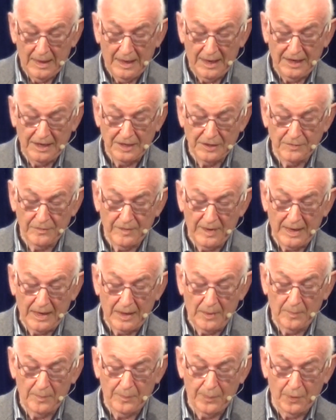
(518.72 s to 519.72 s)
And it's
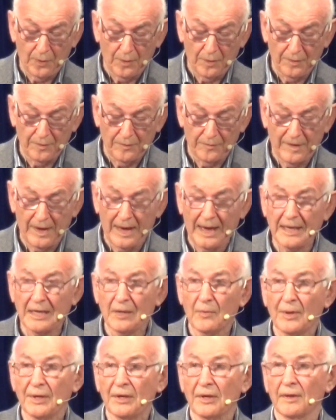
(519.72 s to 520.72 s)
very important for
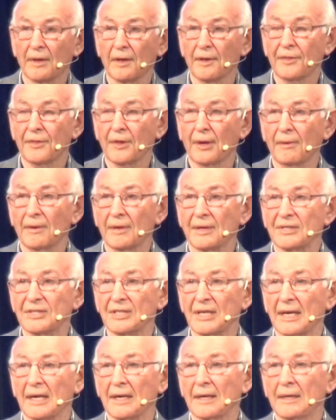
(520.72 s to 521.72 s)
anyone in
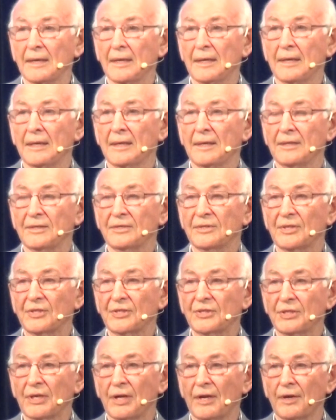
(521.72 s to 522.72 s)
authority to
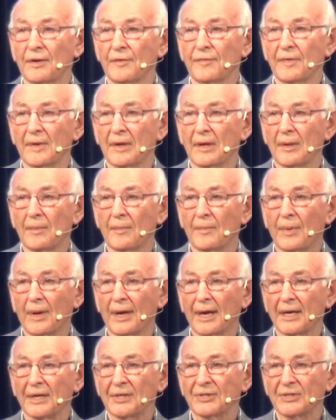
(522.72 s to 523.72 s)
serve
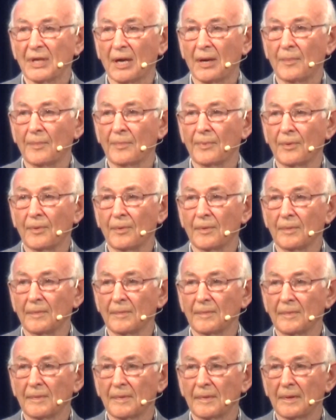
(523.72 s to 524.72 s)
by example.
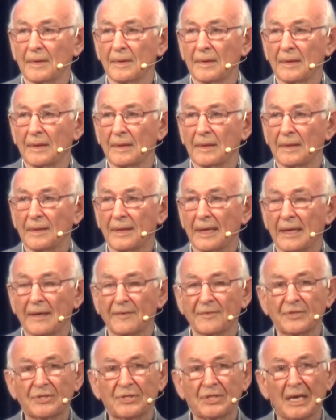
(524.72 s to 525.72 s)
They
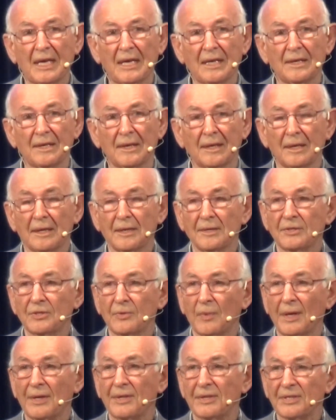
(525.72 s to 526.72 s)
have seen
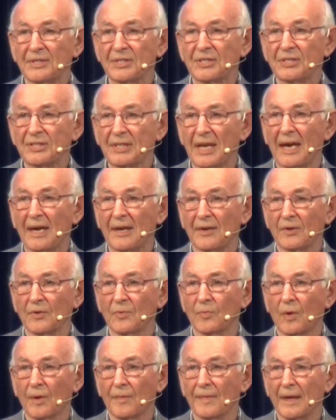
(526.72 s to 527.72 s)
to
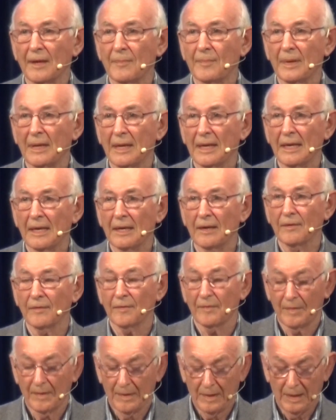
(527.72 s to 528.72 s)
understand what they believe,